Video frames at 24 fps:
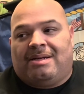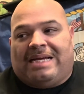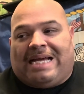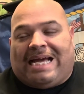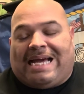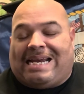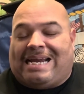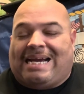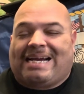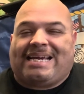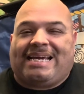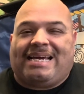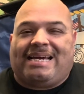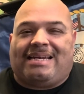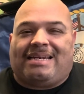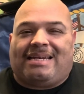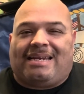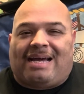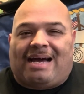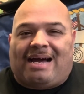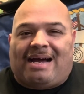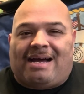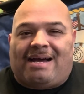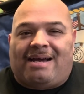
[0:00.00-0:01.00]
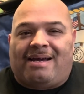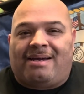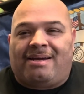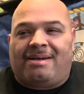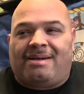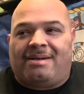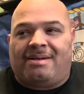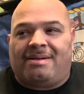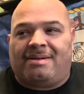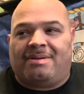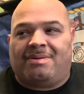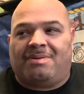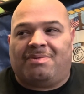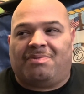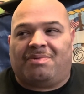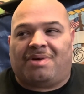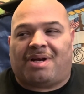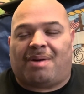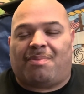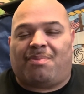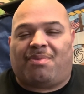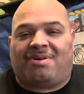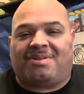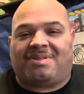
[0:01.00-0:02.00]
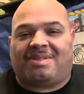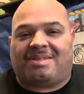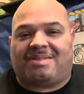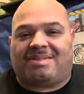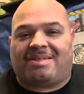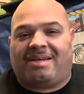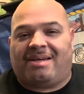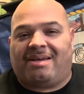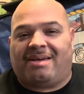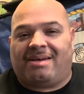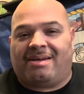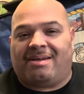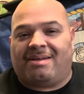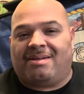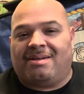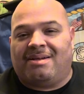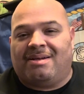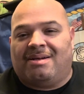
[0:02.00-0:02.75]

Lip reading: And I can't lie, when I bought the ticket,